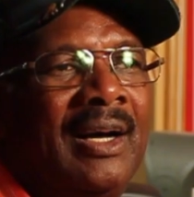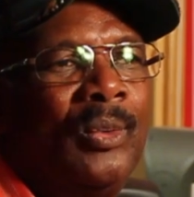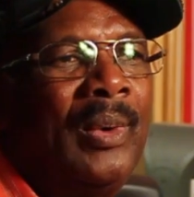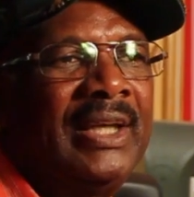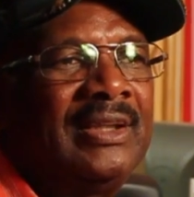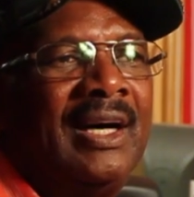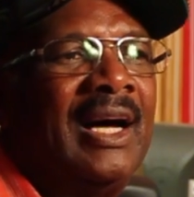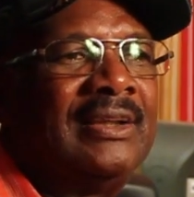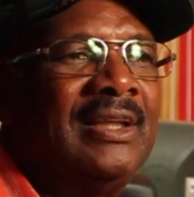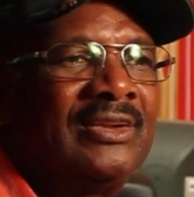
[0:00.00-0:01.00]
wider
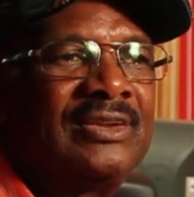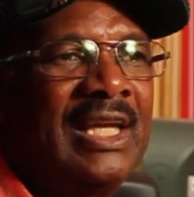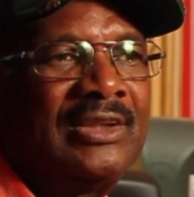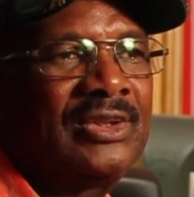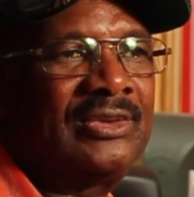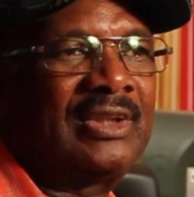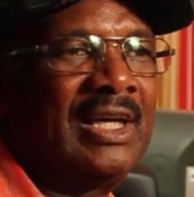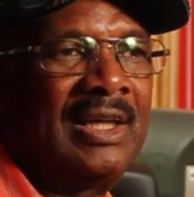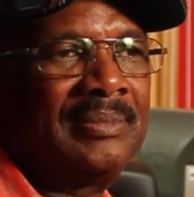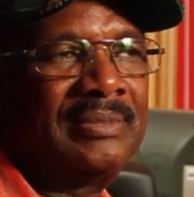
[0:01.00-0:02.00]
audience, not just
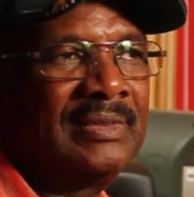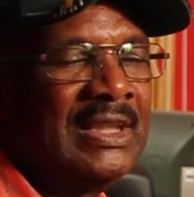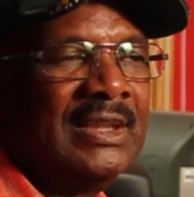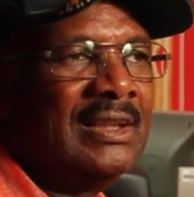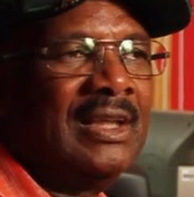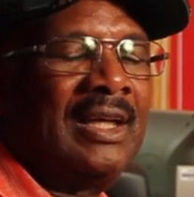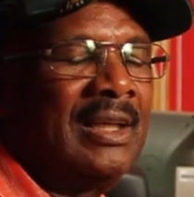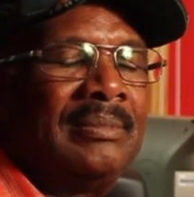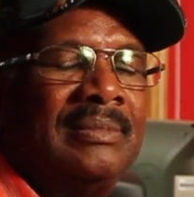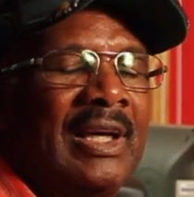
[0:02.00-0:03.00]

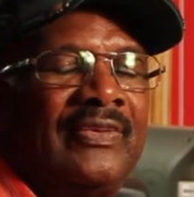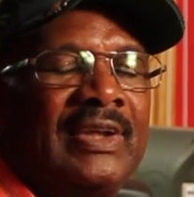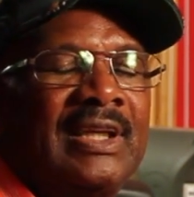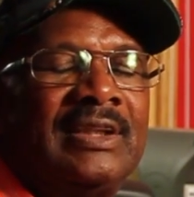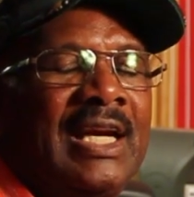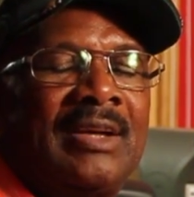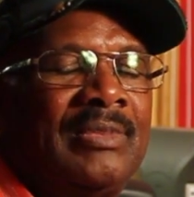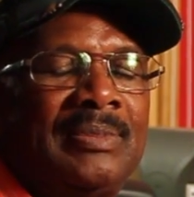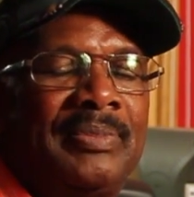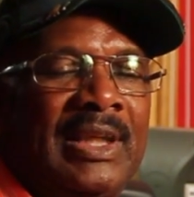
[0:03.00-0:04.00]
African
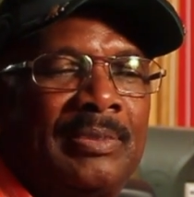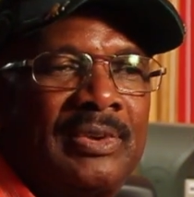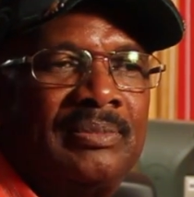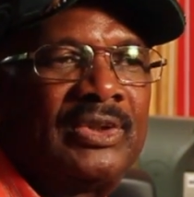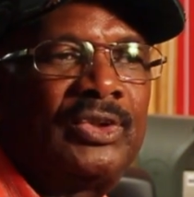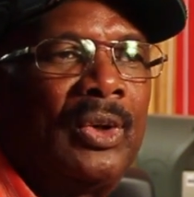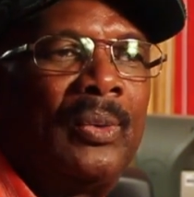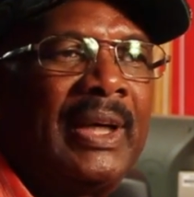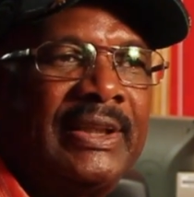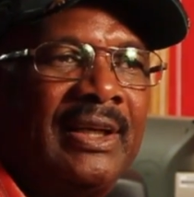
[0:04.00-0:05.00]
Caribbean people, but to a
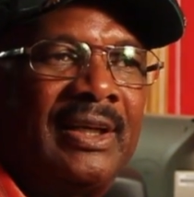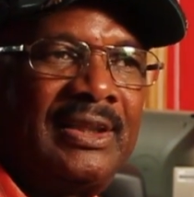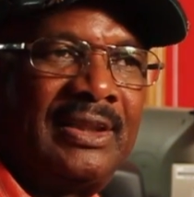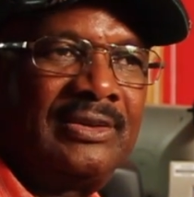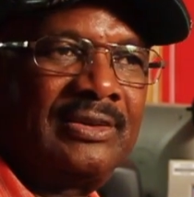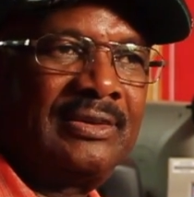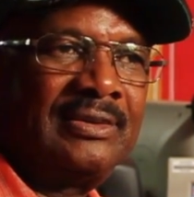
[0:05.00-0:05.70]
wider audience.